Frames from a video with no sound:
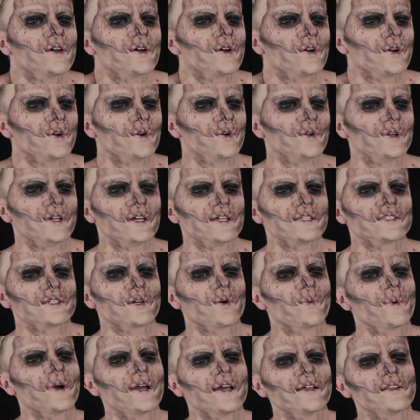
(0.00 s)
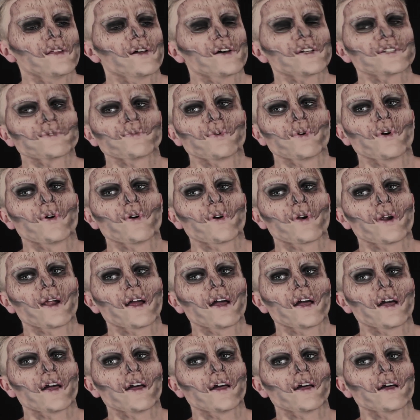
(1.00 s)
Who needs a weight loss
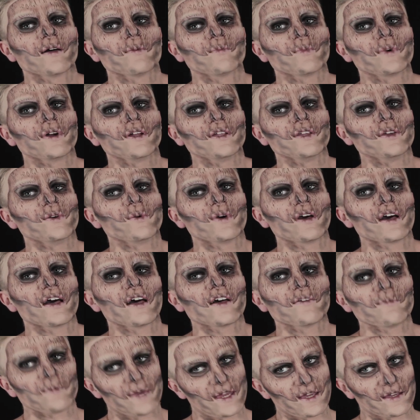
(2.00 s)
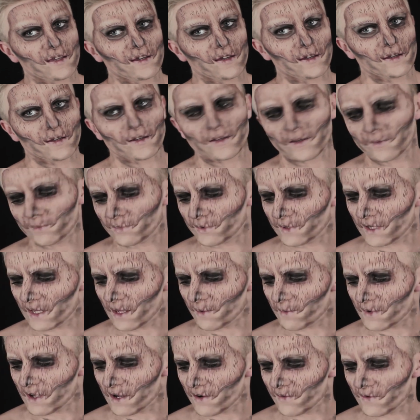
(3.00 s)
program when you have makeup?
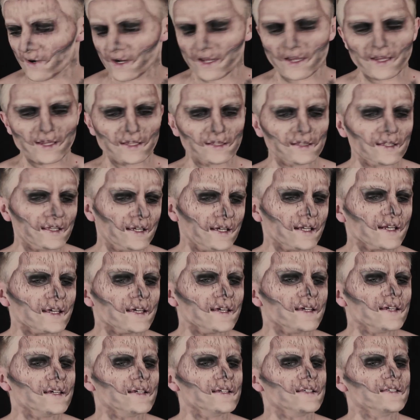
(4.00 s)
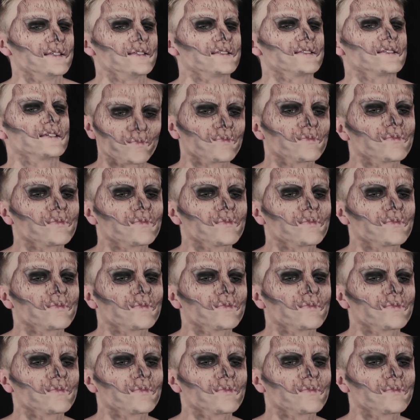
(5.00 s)
Am I right, ladies?